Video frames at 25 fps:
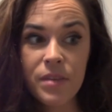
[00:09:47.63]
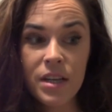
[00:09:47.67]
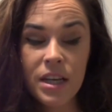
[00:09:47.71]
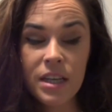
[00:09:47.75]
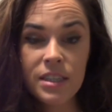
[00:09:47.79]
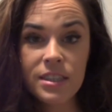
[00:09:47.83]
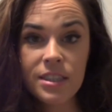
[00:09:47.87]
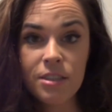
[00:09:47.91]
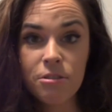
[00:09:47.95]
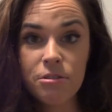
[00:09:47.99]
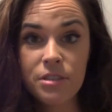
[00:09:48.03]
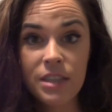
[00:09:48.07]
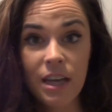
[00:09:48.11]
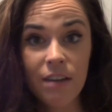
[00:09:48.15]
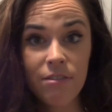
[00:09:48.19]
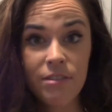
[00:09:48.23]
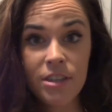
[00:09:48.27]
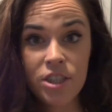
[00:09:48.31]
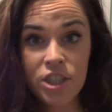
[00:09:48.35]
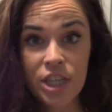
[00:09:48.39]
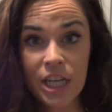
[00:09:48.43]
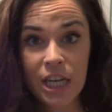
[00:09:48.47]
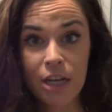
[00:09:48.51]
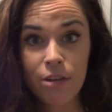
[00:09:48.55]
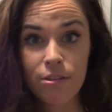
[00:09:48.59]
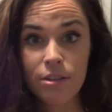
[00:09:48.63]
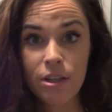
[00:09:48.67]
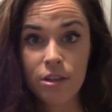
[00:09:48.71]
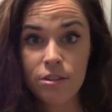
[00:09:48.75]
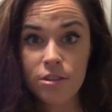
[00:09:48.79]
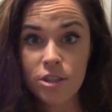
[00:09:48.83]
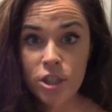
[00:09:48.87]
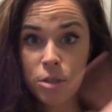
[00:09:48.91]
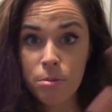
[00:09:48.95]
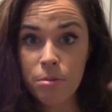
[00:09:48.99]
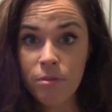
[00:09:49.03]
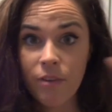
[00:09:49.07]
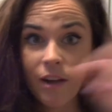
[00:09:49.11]
So definitely check out their
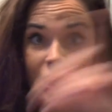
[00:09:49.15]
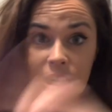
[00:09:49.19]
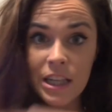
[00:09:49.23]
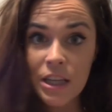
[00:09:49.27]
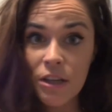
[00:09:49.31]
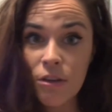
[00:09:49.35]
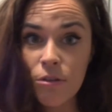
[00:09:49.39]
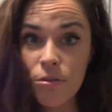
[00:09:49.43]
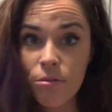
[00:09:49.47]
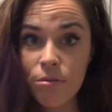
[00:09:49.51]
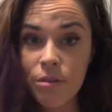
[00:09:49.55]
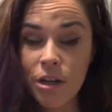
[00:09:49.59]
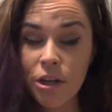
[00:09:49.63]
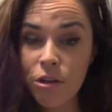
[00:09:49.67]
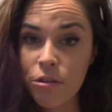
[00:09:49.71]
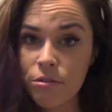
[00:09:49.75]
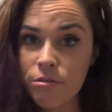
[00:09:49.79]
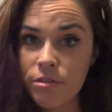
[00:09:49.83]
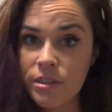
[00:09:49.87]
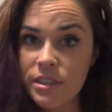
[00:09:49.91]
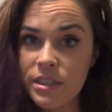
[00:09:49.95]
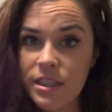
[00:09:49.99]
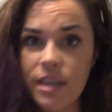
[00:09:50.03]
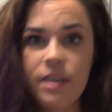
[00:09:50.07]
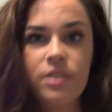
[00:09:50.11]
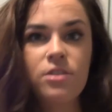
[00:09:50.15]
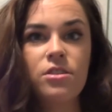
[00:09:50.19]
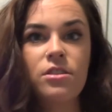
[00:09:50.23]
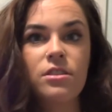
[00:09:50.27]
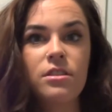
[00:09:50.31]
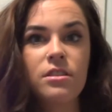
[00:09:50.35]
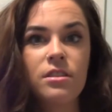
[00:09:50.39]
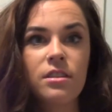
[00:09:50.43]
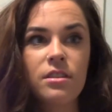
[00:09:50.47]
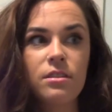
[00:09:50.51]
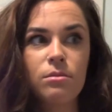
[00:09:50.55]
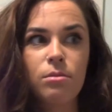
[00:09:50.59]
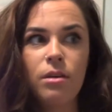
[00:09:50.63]
Super Value gluten-free
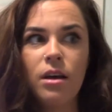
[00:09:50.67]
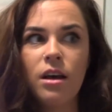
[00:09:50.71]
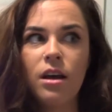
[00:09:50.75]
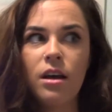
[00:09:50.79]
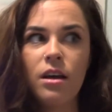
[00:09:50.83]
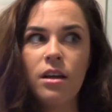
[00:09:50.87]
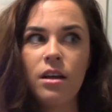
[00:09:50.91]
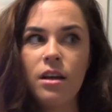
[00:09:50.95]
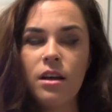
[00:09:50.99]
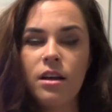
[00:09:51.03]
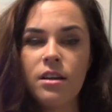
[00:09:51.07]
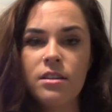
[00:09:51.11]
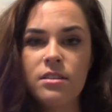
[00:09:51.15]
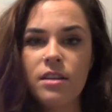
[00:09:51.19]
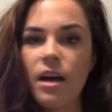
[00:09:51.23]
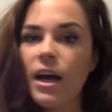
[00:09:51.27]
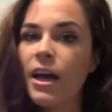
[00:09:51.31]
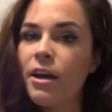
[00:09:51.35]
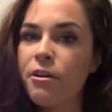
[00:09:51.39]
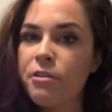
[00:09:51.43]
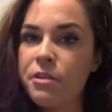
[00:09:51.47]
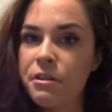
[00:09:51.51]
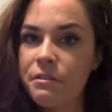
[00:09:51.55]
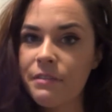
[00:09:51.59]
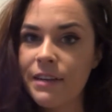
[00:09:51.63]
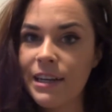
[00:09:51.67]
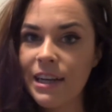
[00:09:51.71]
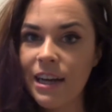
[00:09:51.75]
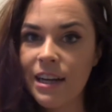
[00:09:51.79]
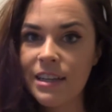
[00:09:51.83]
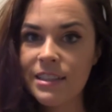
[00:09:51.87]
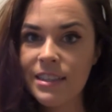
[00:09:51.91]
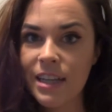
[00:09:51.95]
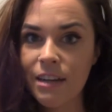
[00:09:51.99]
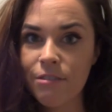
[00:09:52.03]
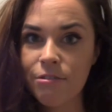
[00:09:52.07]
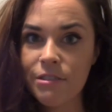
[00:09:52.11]
section as well, because I only realised that